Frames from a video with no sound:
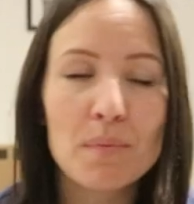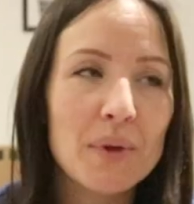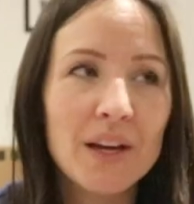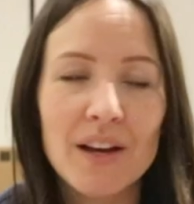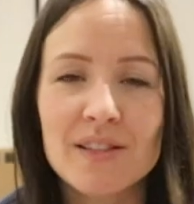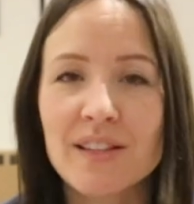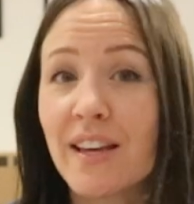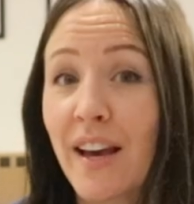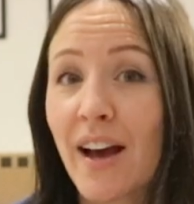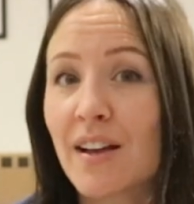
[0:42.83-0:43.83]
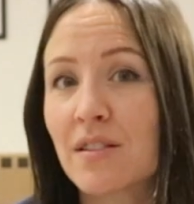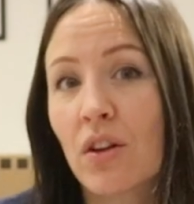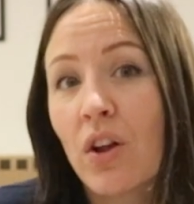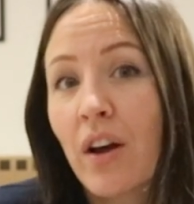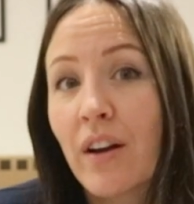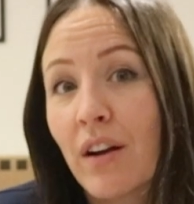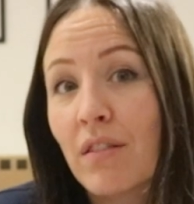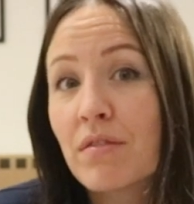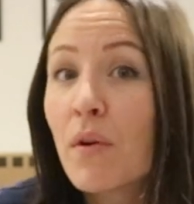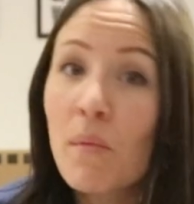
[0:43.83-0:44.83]
because he has a lot
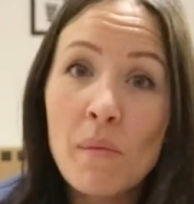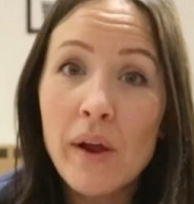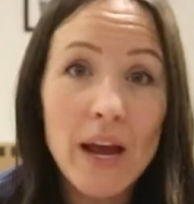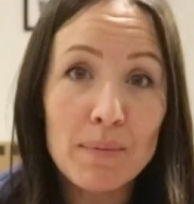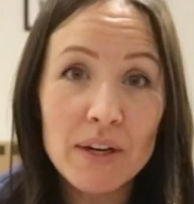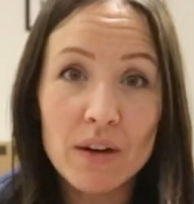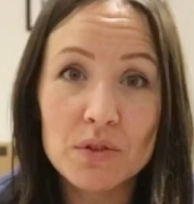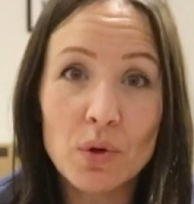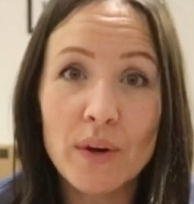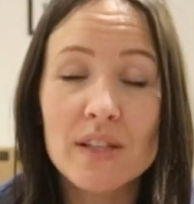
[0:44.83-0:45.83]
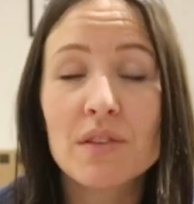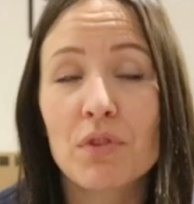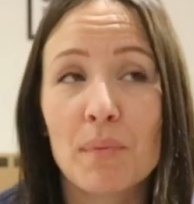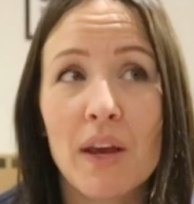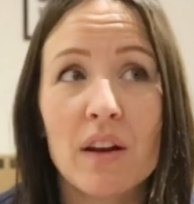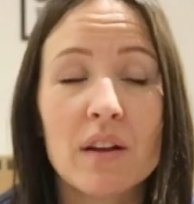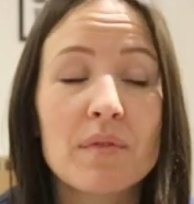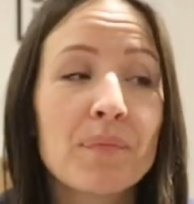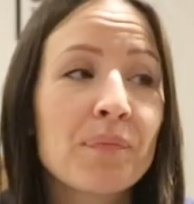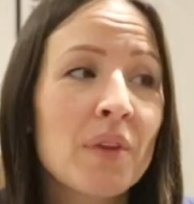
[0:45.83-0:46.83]
of hand-me-down toys from Hayden.